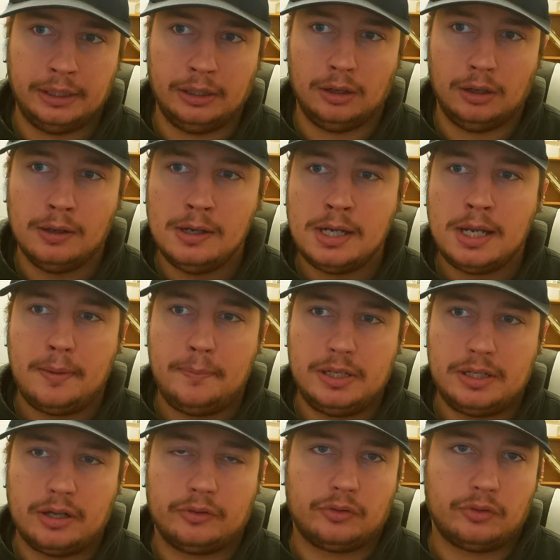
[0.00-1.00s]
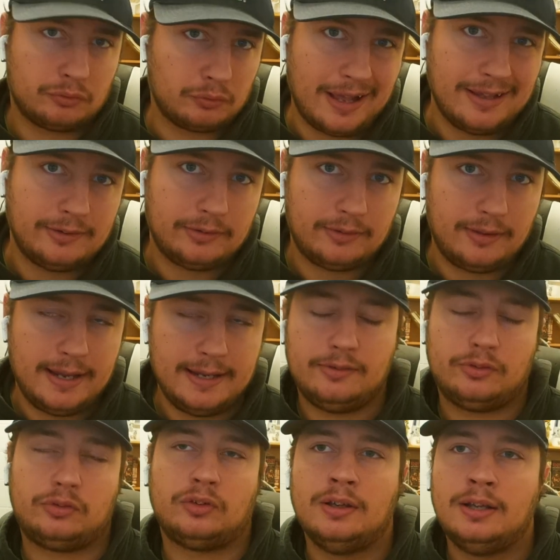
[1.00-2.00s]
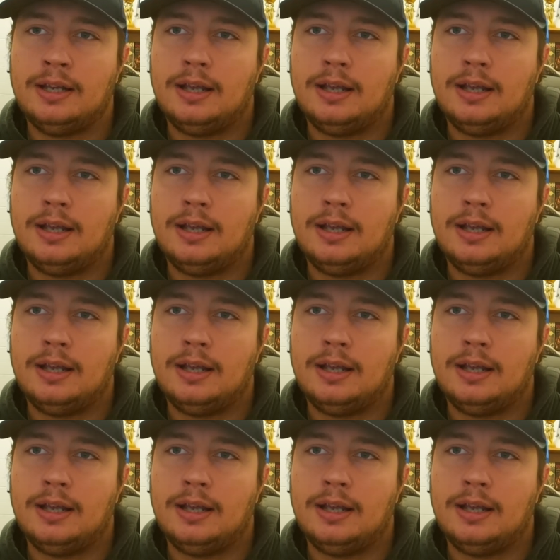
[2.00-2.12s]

here because of rest days.